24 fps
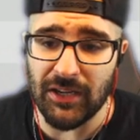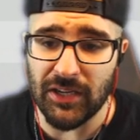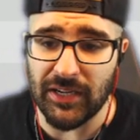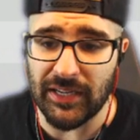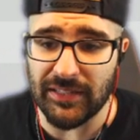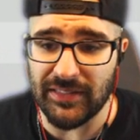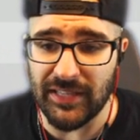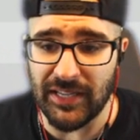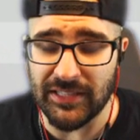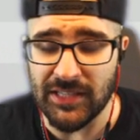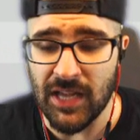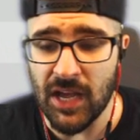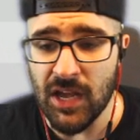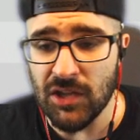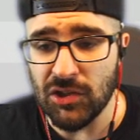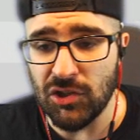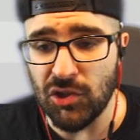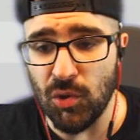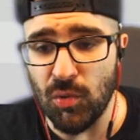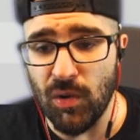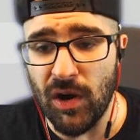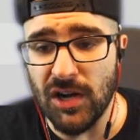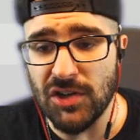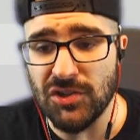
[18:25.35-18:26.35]
Look at this,
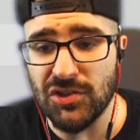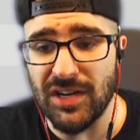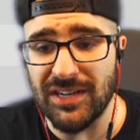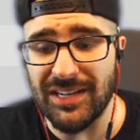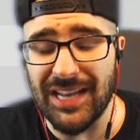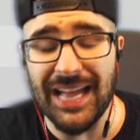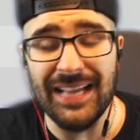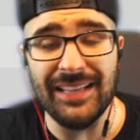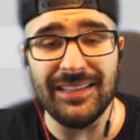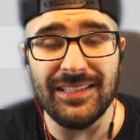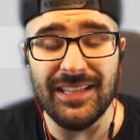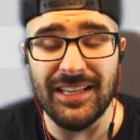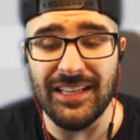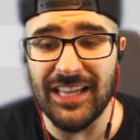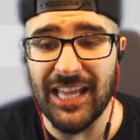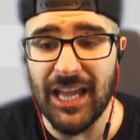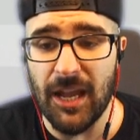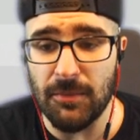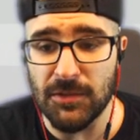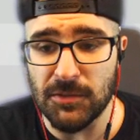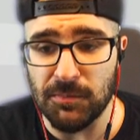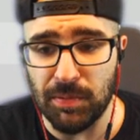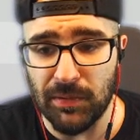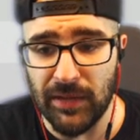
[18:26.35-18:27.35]
two hundred nineteen
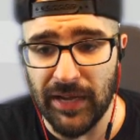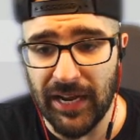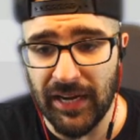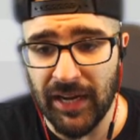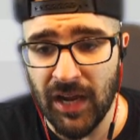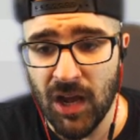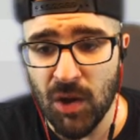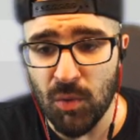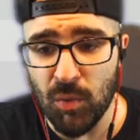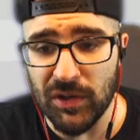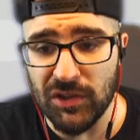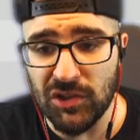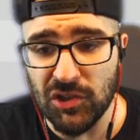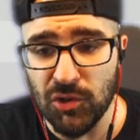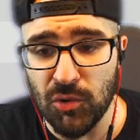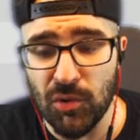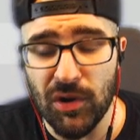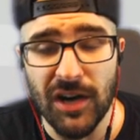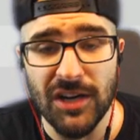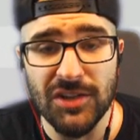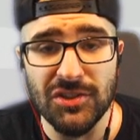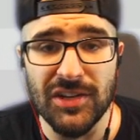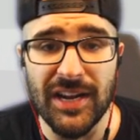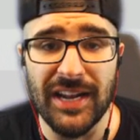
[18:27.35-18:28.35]
games played with two
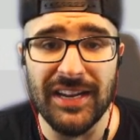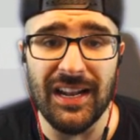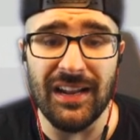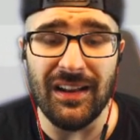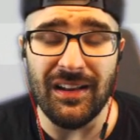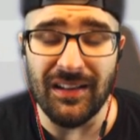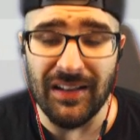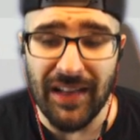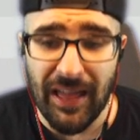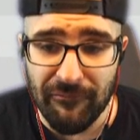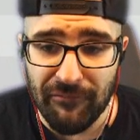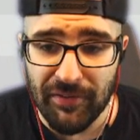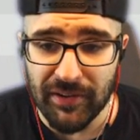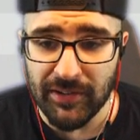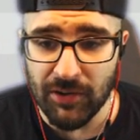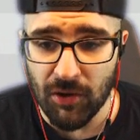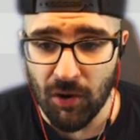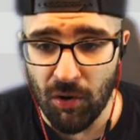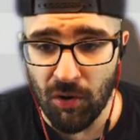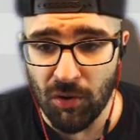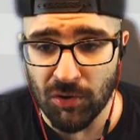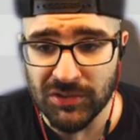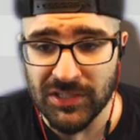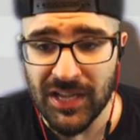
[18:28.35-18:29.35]
hundred eleven
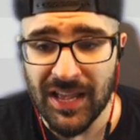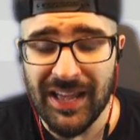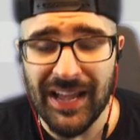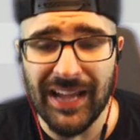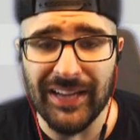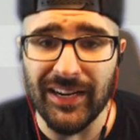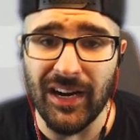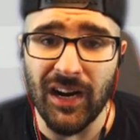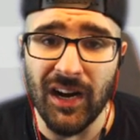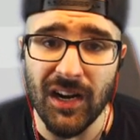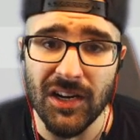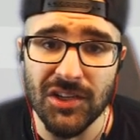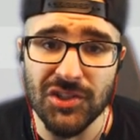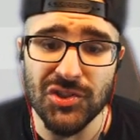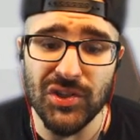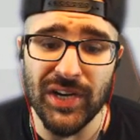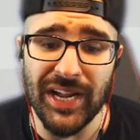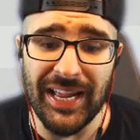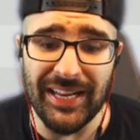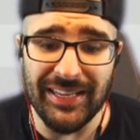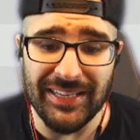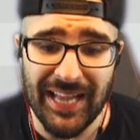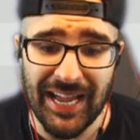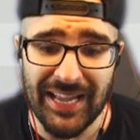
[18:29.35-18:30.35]
goals and one hundred
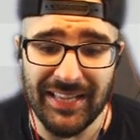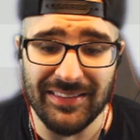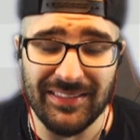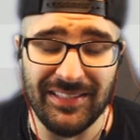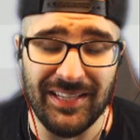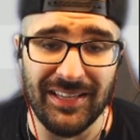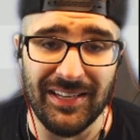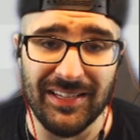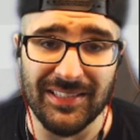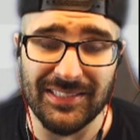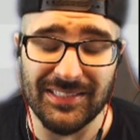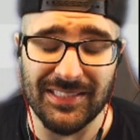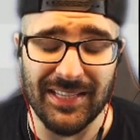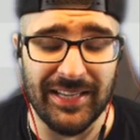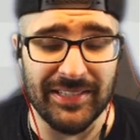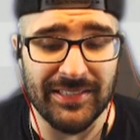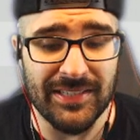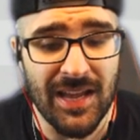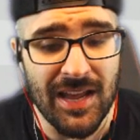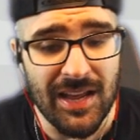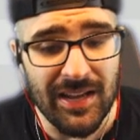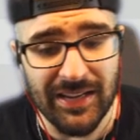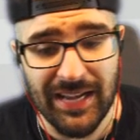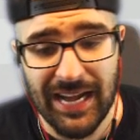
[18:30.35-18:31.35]
nineteen assists.
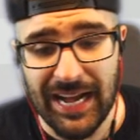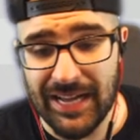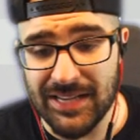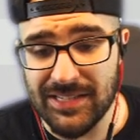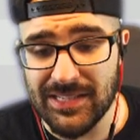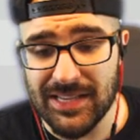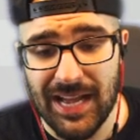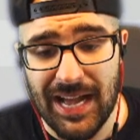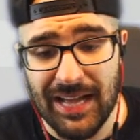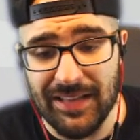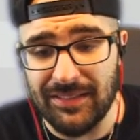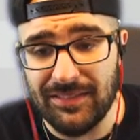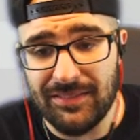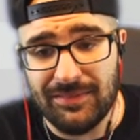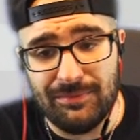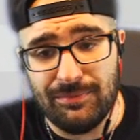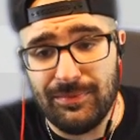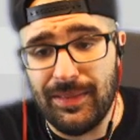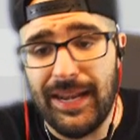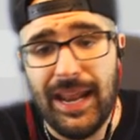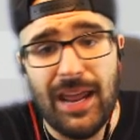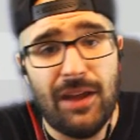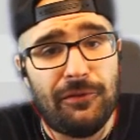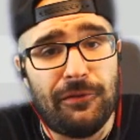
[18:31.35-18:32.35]
Guys, I,
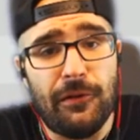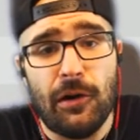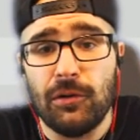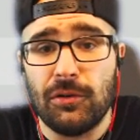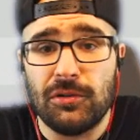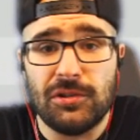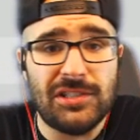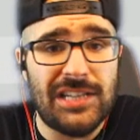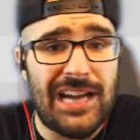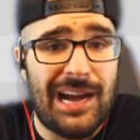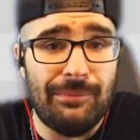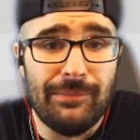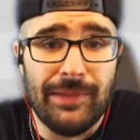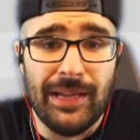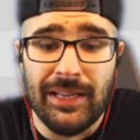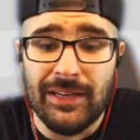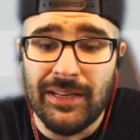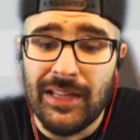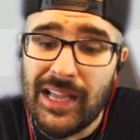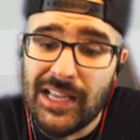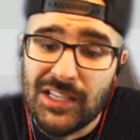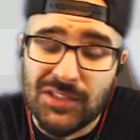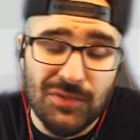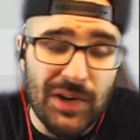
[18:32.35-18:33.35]
it ain't Photoshop, man.
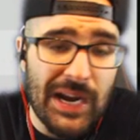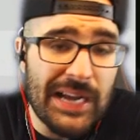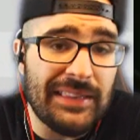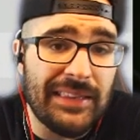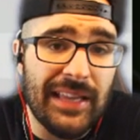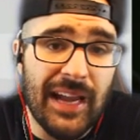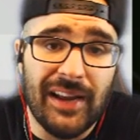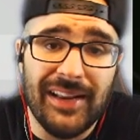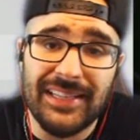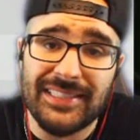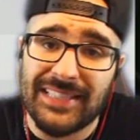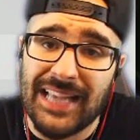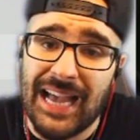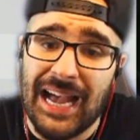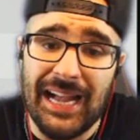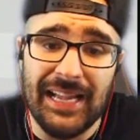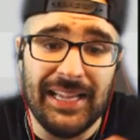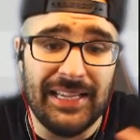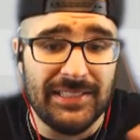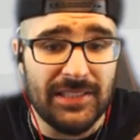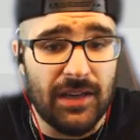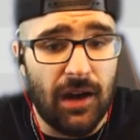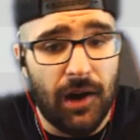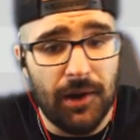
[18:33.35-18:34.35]
It's right there. This guy
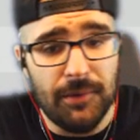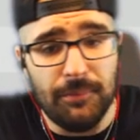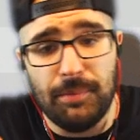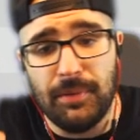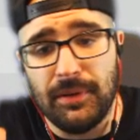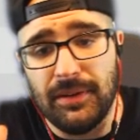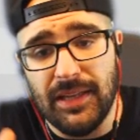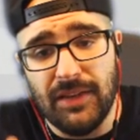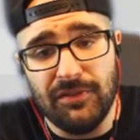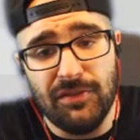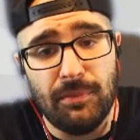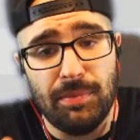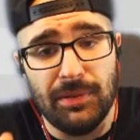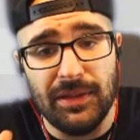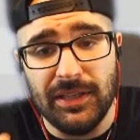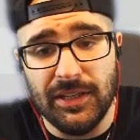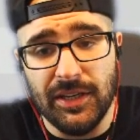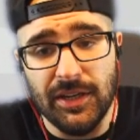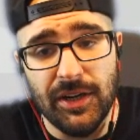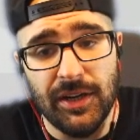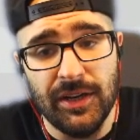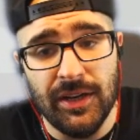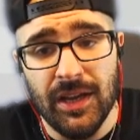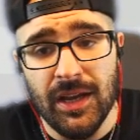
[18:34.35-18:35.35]
is unbelievably
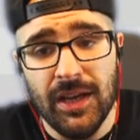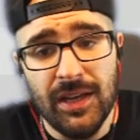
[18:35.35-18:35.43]
good.